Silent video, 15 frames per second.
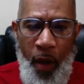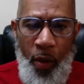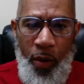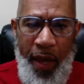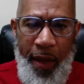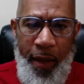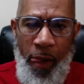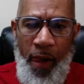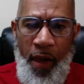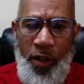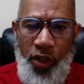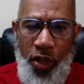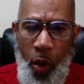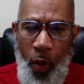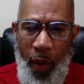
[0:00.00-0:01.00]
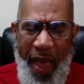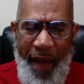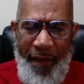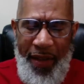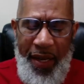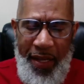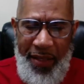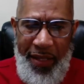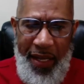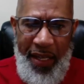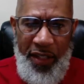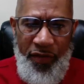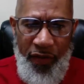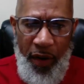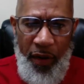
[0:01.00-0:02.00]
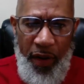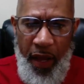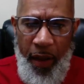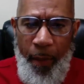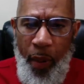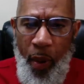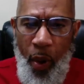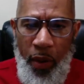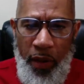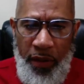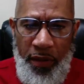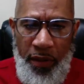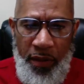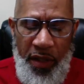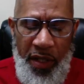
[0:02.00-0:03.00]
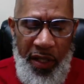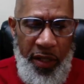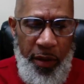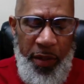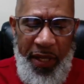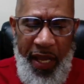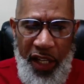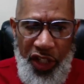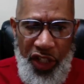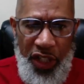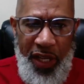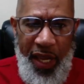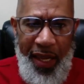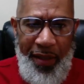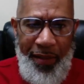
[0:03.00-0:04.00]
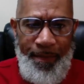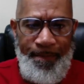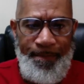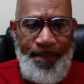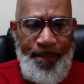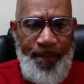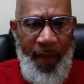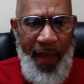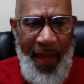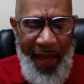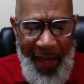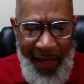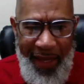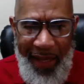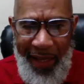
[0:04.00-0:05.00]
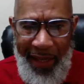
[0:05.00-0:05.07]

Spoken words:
Okay, so evidence is very important to substantiate any